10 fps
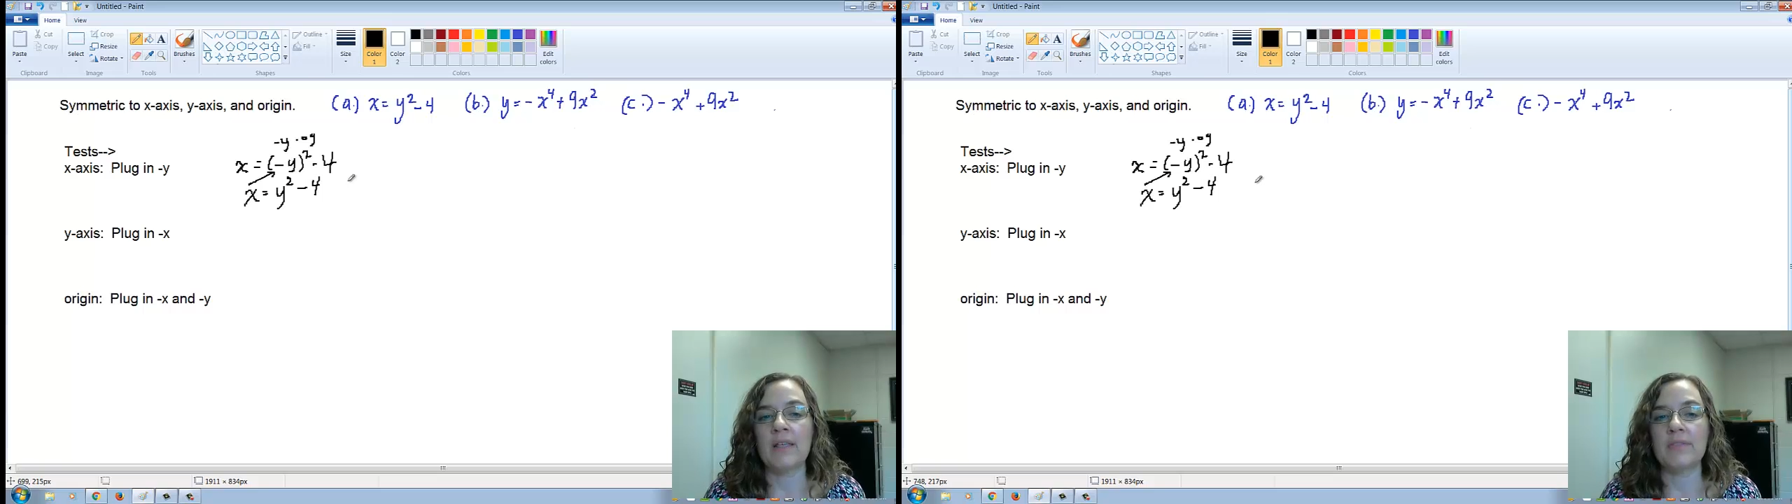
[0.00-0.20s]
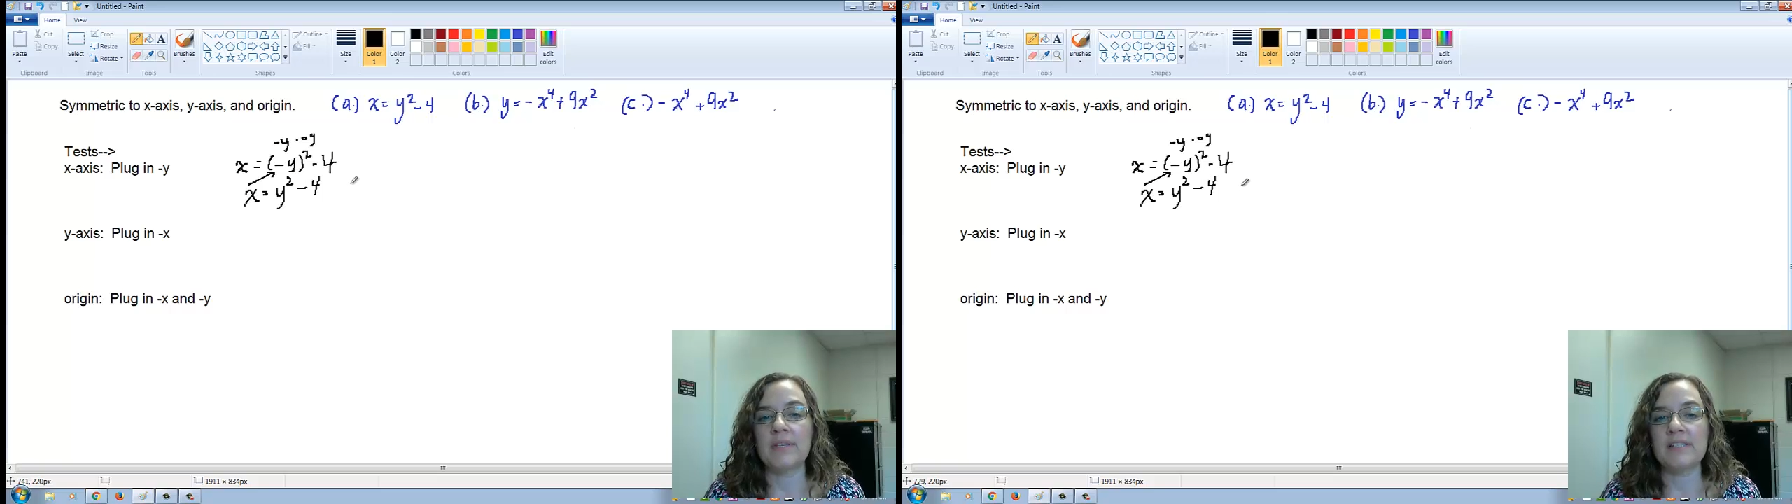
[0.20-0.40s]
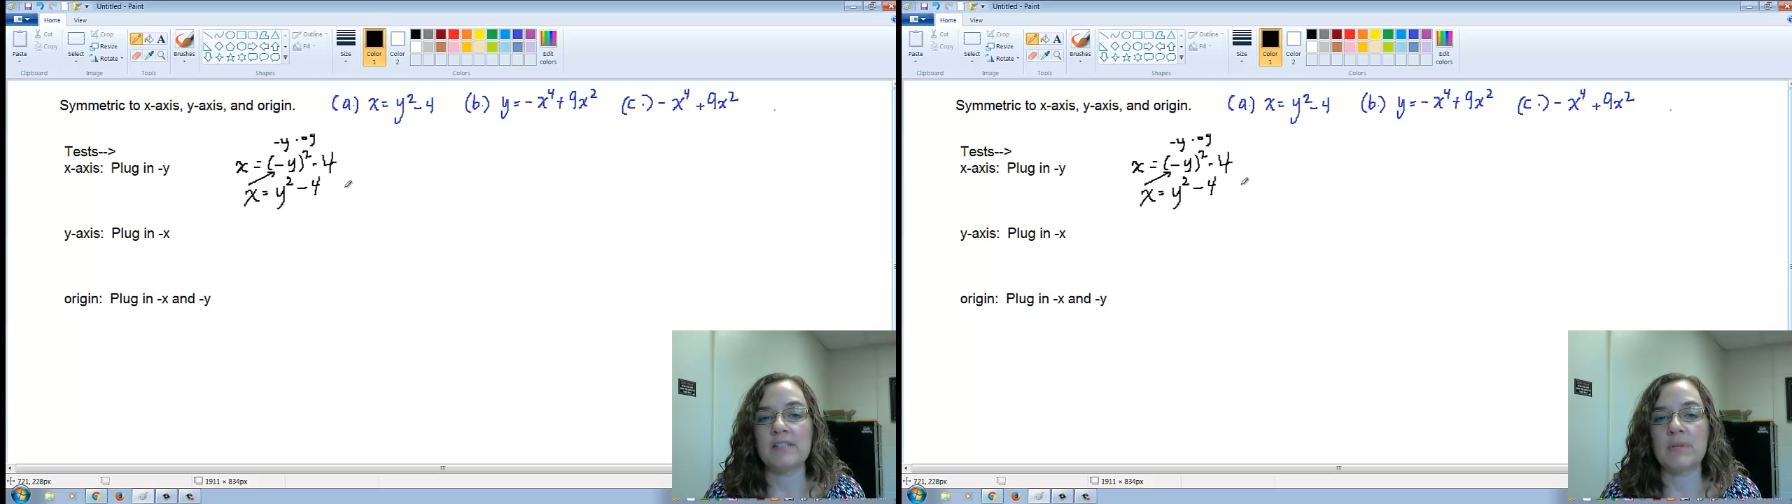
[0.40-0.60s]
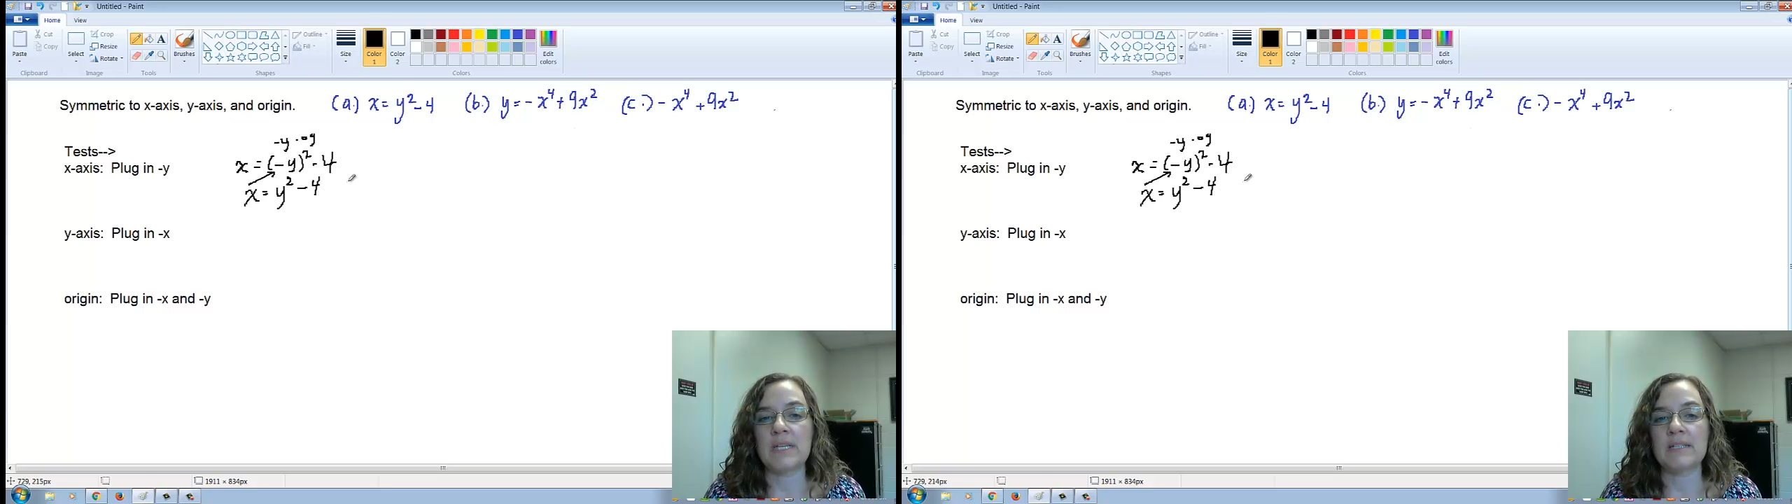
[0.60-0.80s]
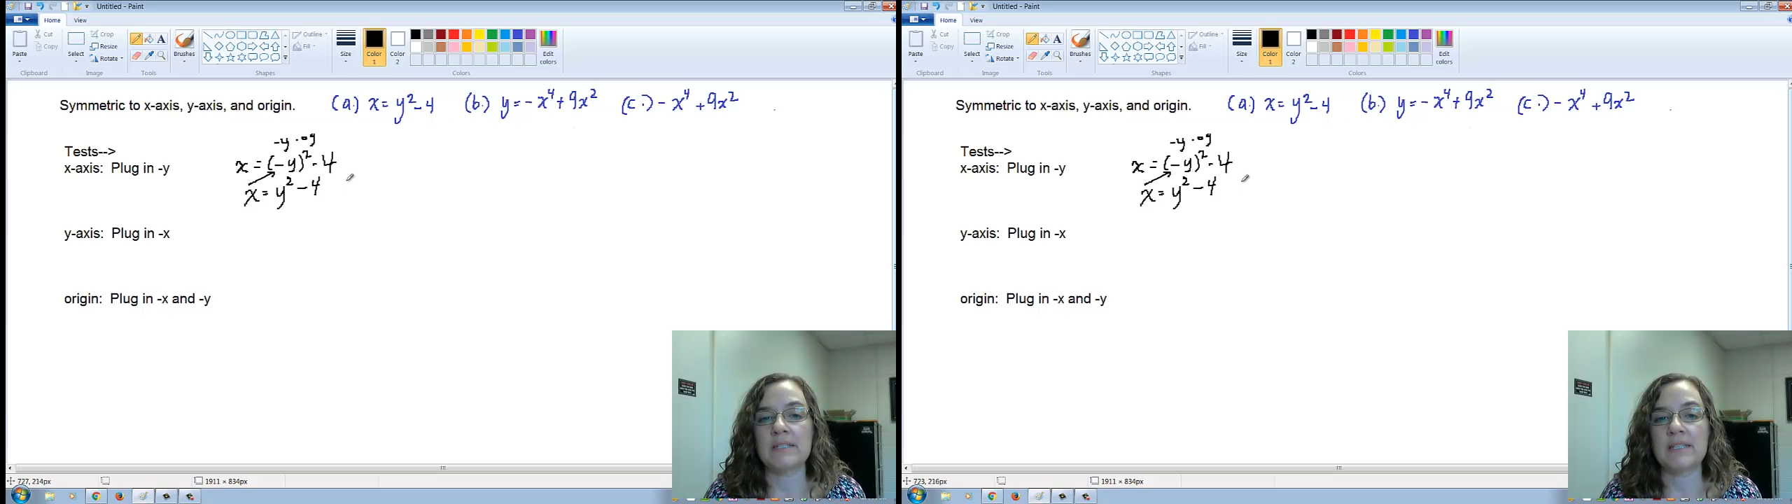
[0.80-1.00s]
this
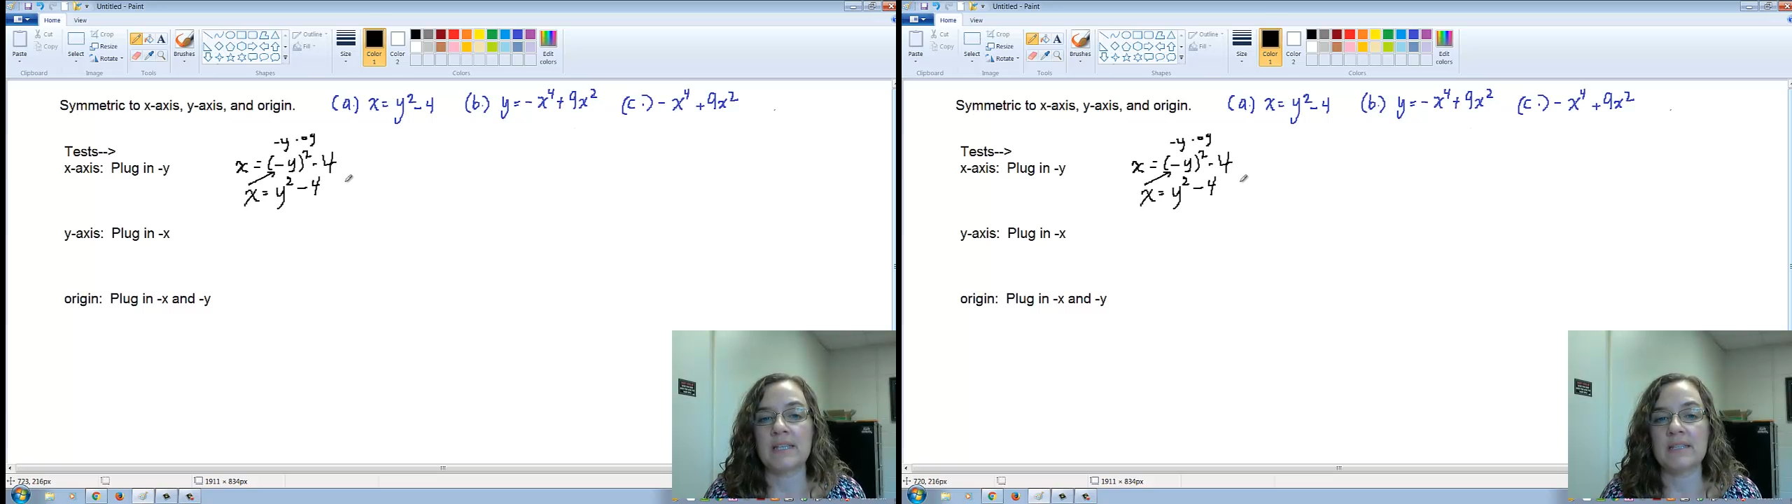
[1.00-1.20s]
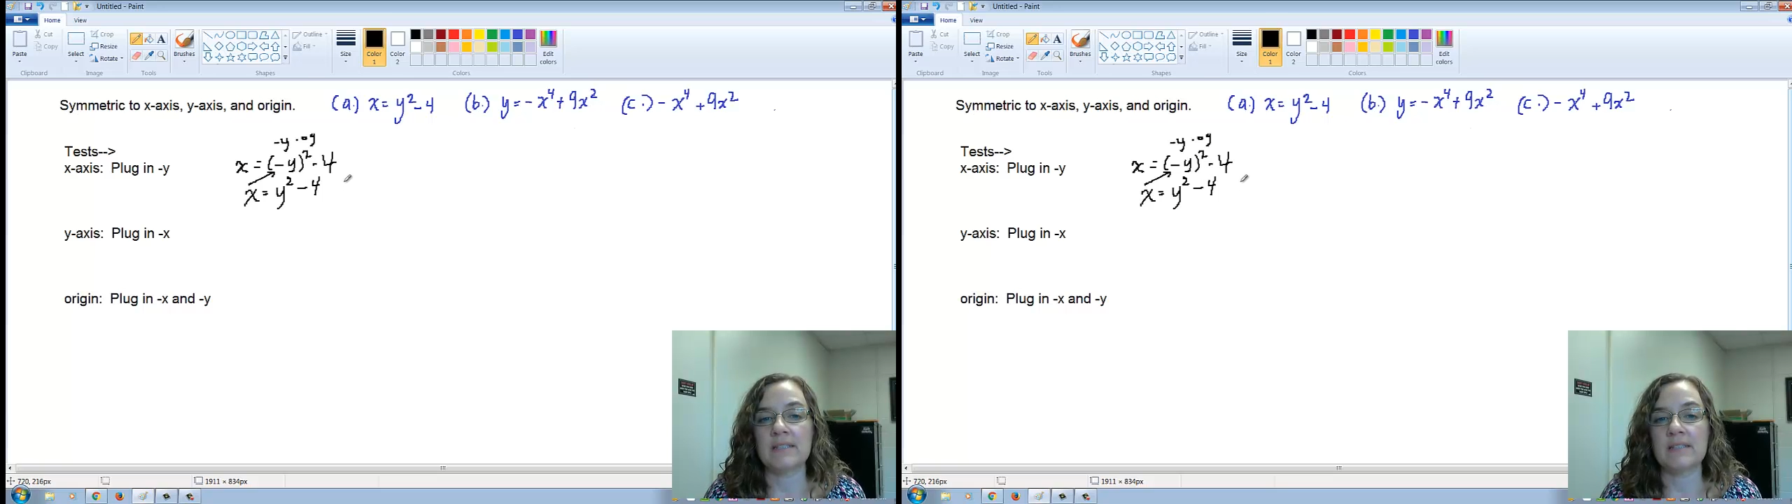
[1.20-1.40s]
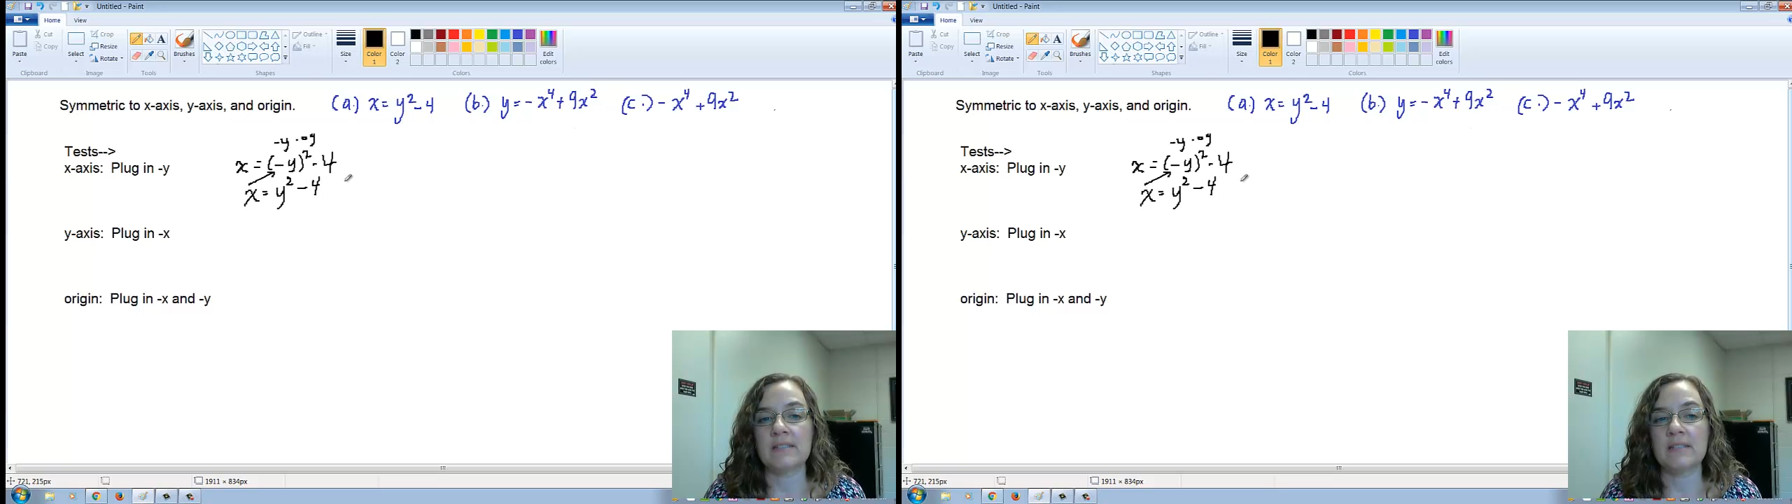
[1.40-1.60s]
means that this is